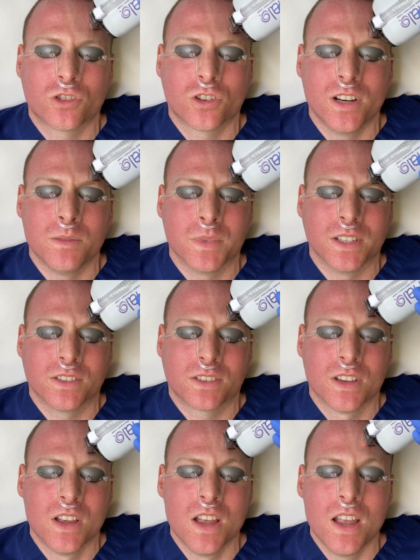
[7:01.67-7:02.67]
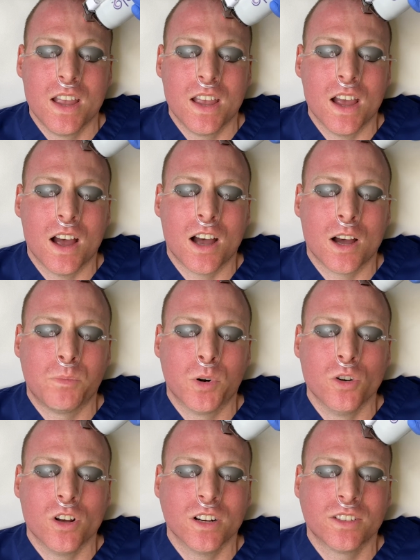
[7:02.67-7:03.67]
treatments.
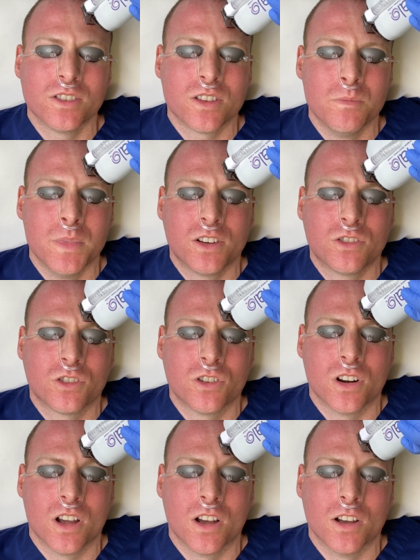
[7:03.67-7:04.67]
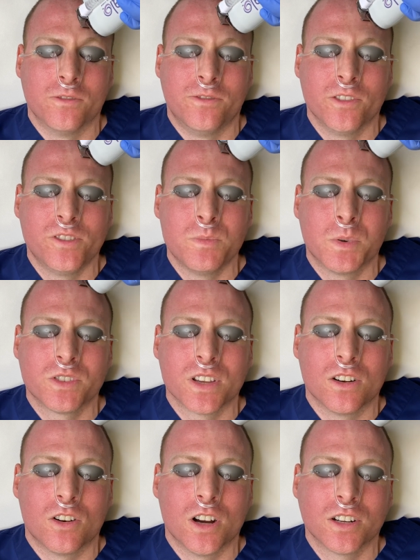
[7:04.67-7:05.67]
Pronox is a mixture of
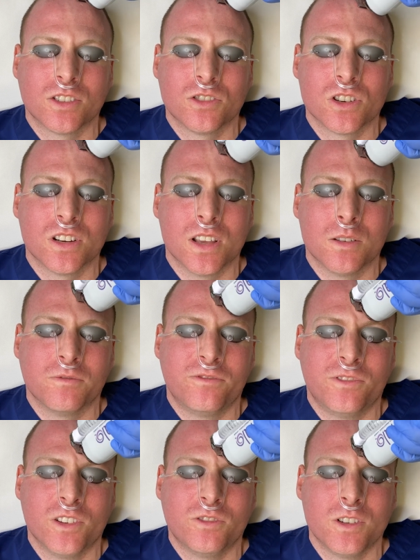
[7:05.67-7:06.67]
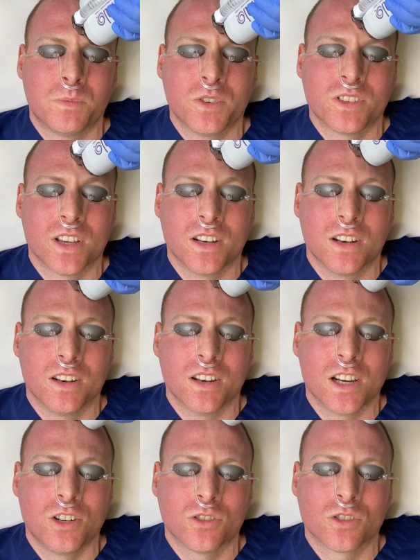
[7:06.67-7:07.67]
50% oxygen and 50%
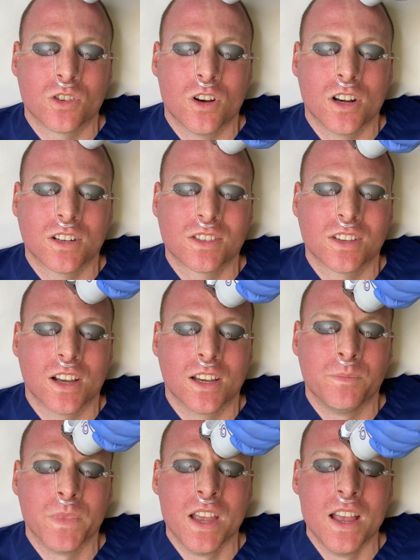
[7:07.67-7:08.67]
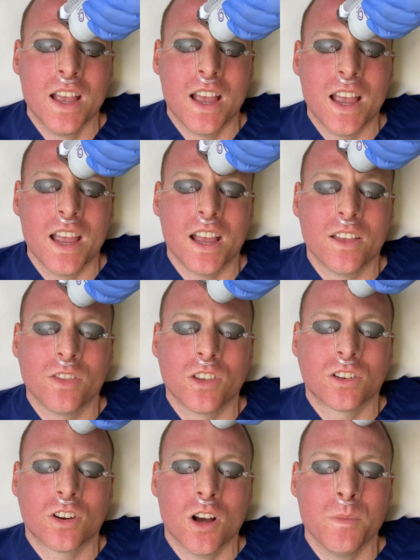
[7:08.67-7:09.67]
nitrous oxide. And the
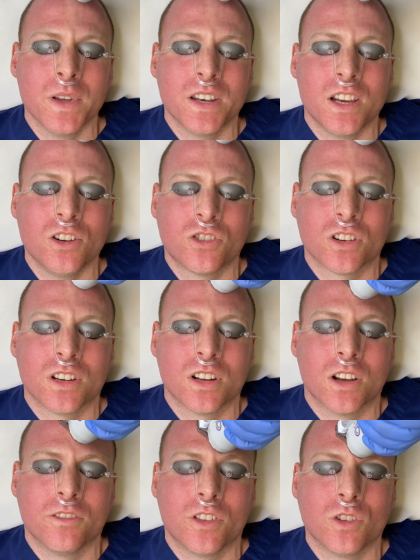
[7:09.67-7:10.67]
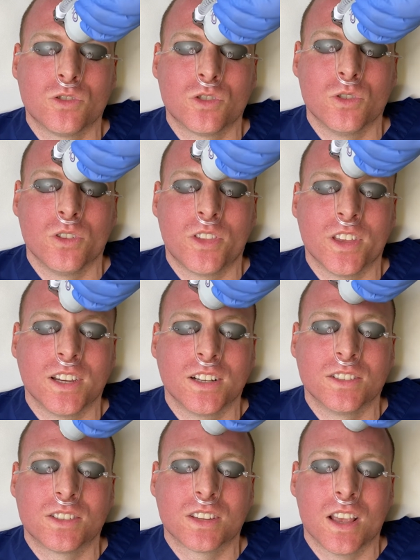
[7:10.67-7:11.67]
combination of those two
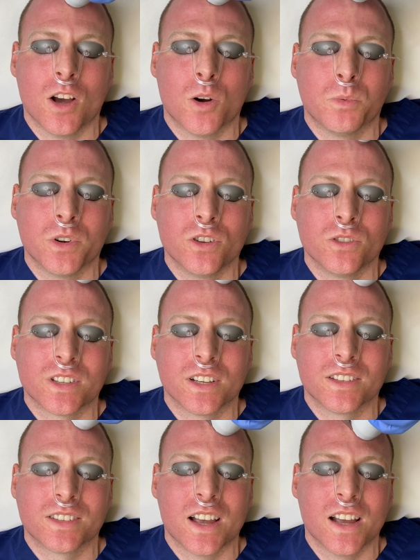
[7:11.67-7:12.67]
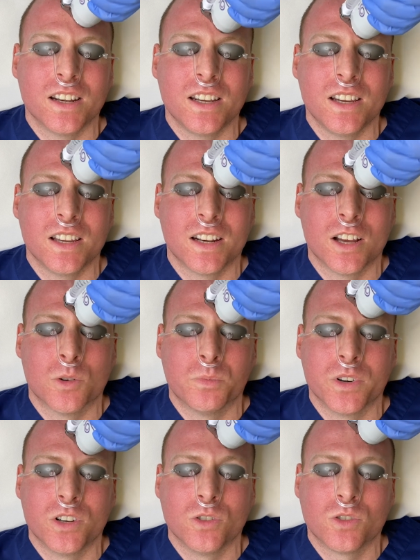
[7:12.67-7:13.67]
things help reduce anxiety and help
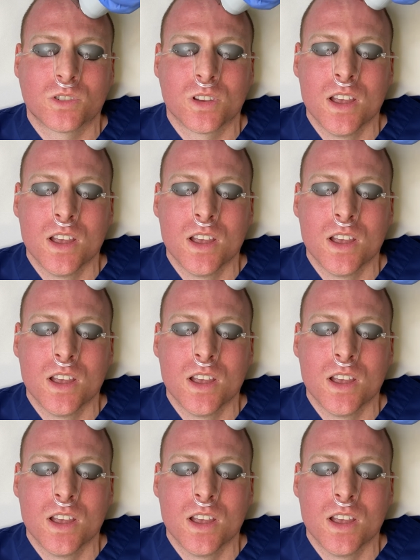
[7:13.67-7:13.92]
reduce